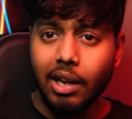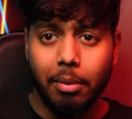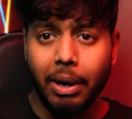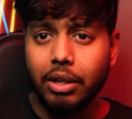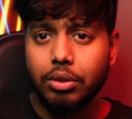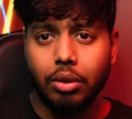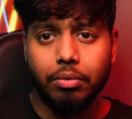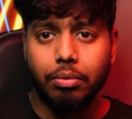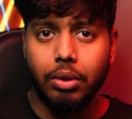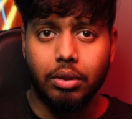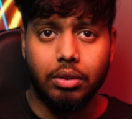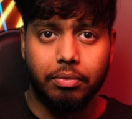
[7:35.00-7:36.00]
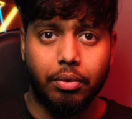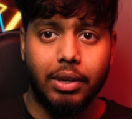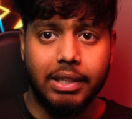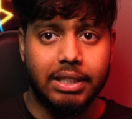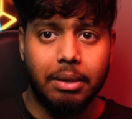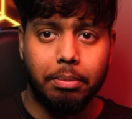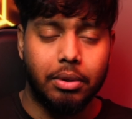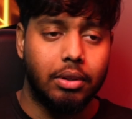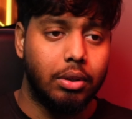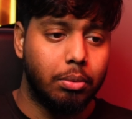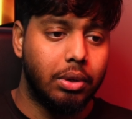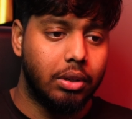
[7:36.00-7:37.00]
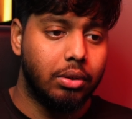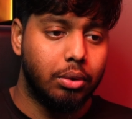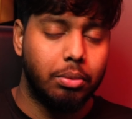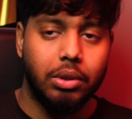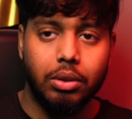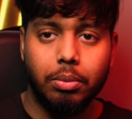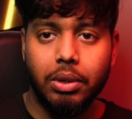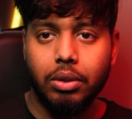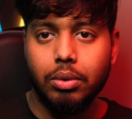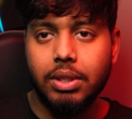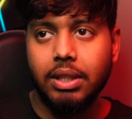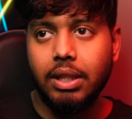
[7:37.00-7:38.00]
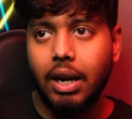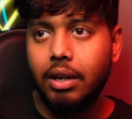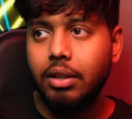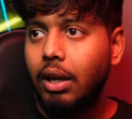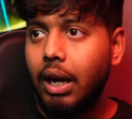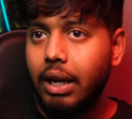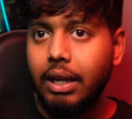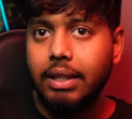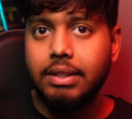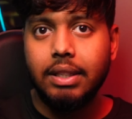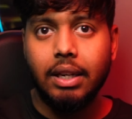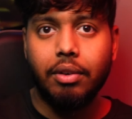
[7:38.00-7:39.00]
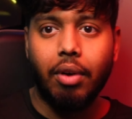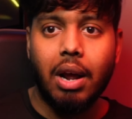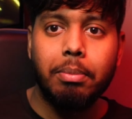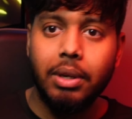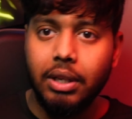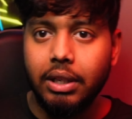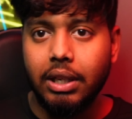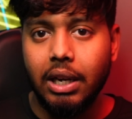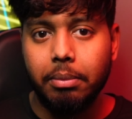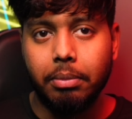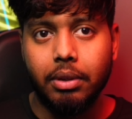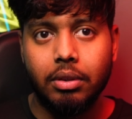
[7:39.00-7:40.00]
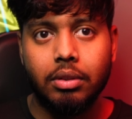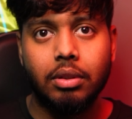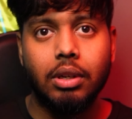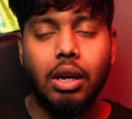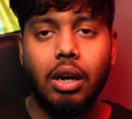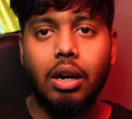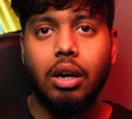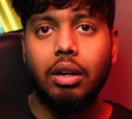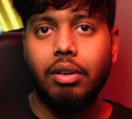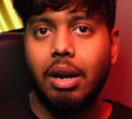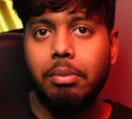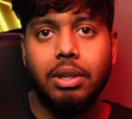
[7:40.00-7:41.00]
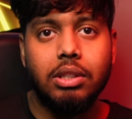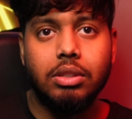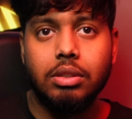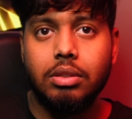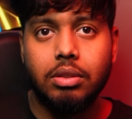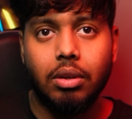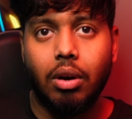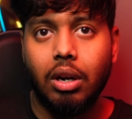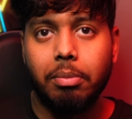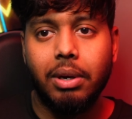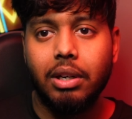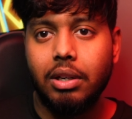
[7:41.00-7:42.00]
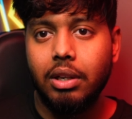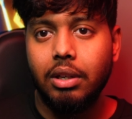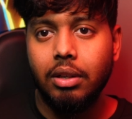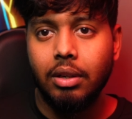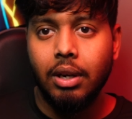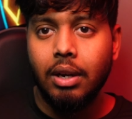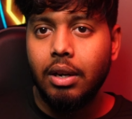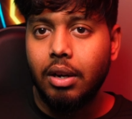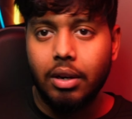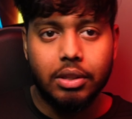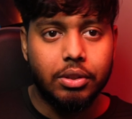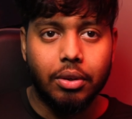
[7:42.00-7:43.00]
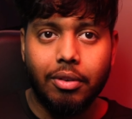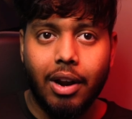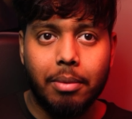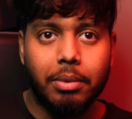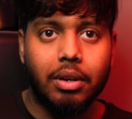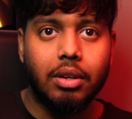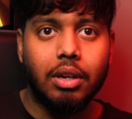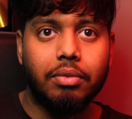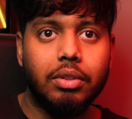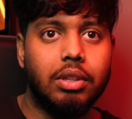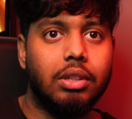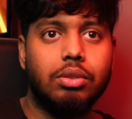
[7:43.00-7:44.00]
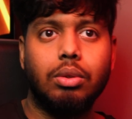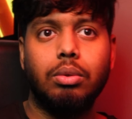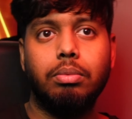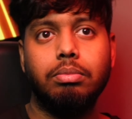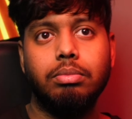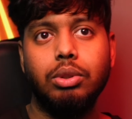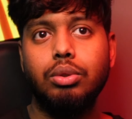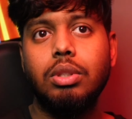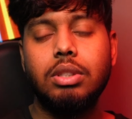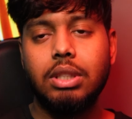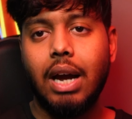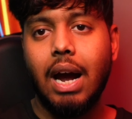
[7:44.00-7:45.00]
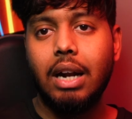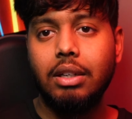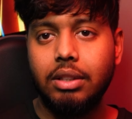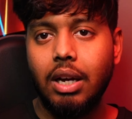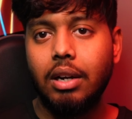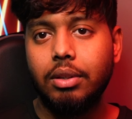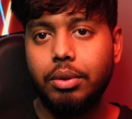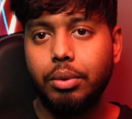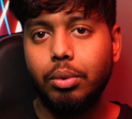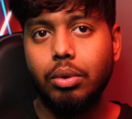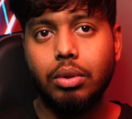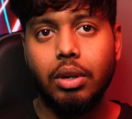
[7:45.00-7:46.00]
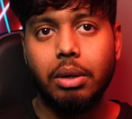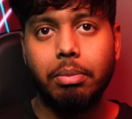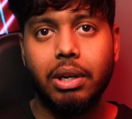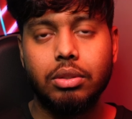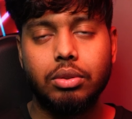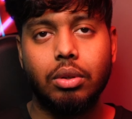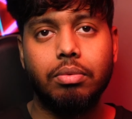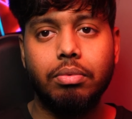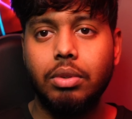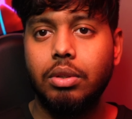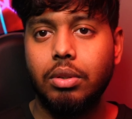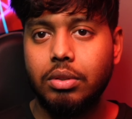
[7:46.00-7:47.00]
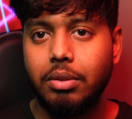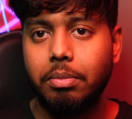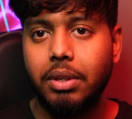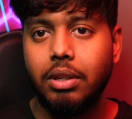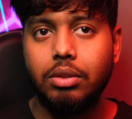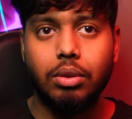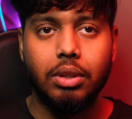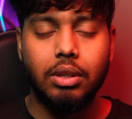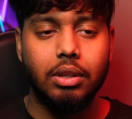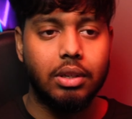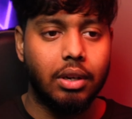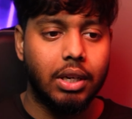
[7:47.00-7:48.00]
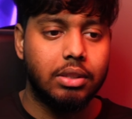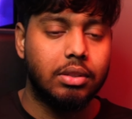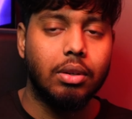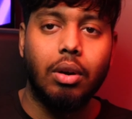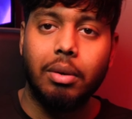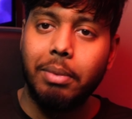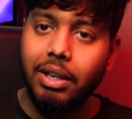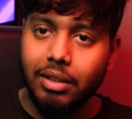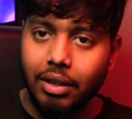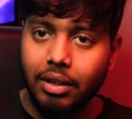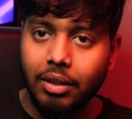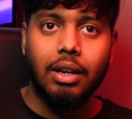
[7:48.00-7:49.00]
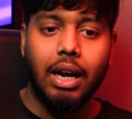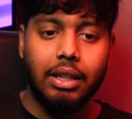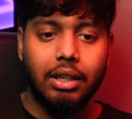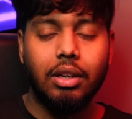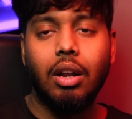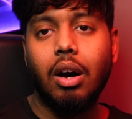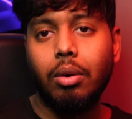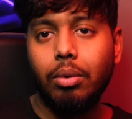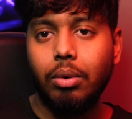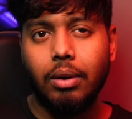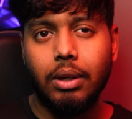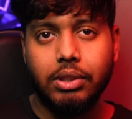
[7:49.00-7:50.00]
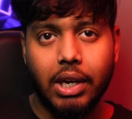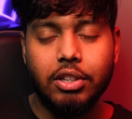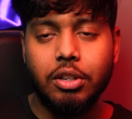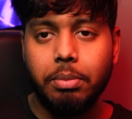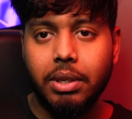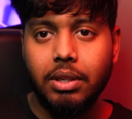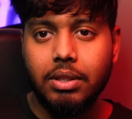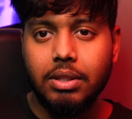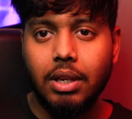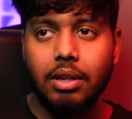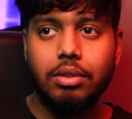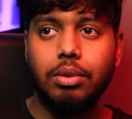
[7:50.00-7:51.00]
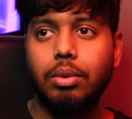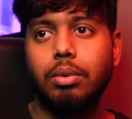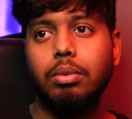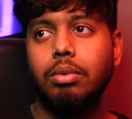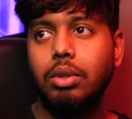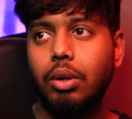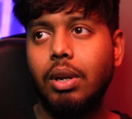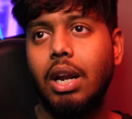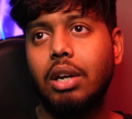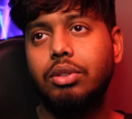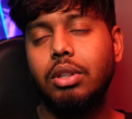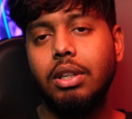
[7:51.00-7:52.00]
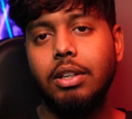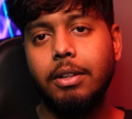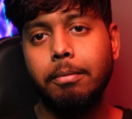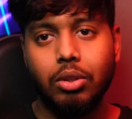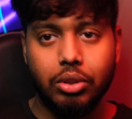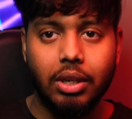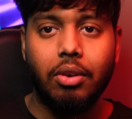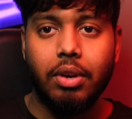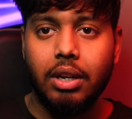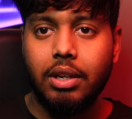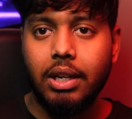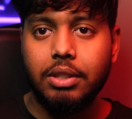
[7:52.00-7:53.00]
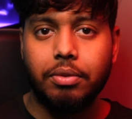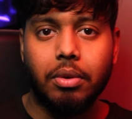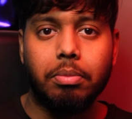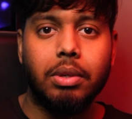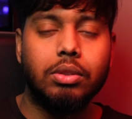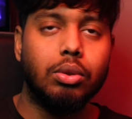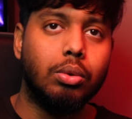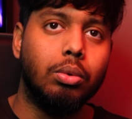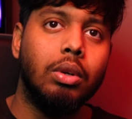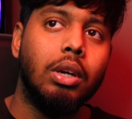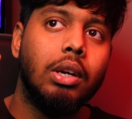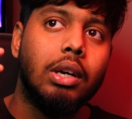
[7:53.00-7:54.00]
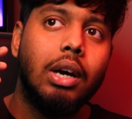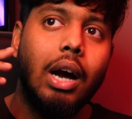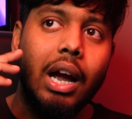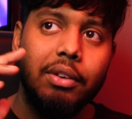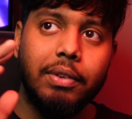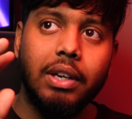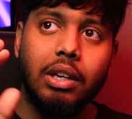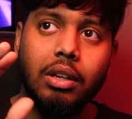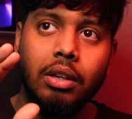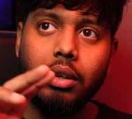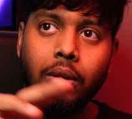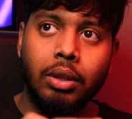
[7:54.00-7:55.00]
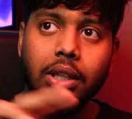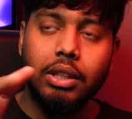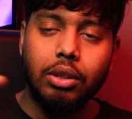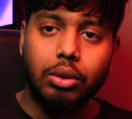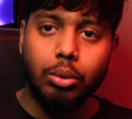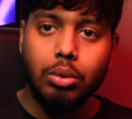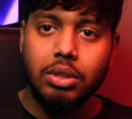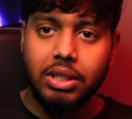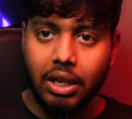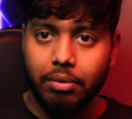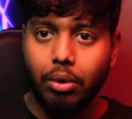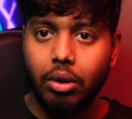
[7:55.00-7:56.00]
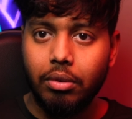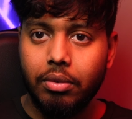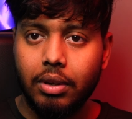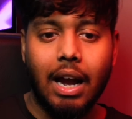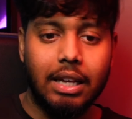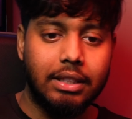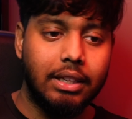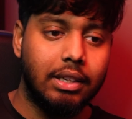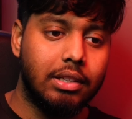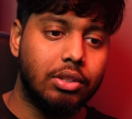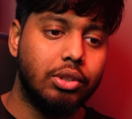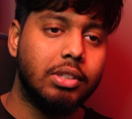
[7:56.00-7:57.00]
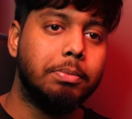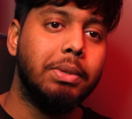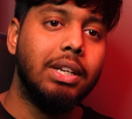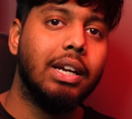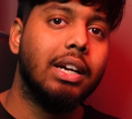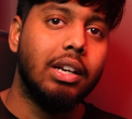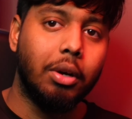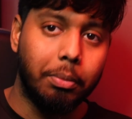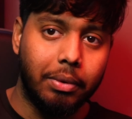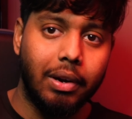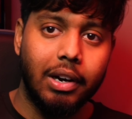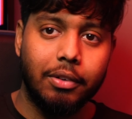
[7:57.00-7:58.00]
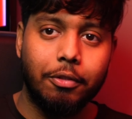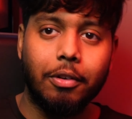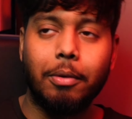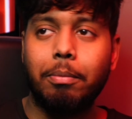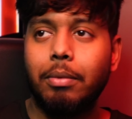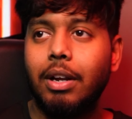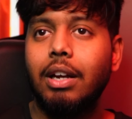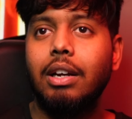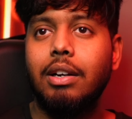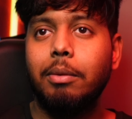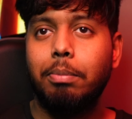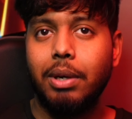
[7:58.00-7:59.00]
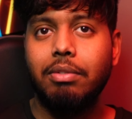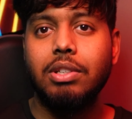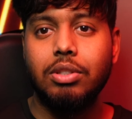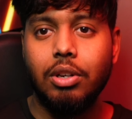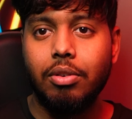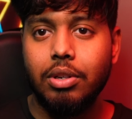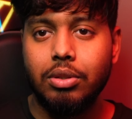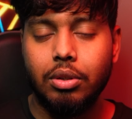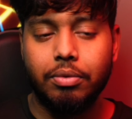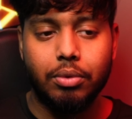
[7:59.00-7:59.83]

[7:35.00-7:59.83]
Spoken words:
Microsoft Word, for example. You were using that, and let's say Grammarly came in. Grammarly just automatically corrects your grammar and everything, so you just add that tool to like Microsoft Word or something so that it corrects automatically, and then now ChatGPT is there, so you can actually generate text from there. So I feel only the tools evolve. I think it'll just be like an upgrade from like previous generation of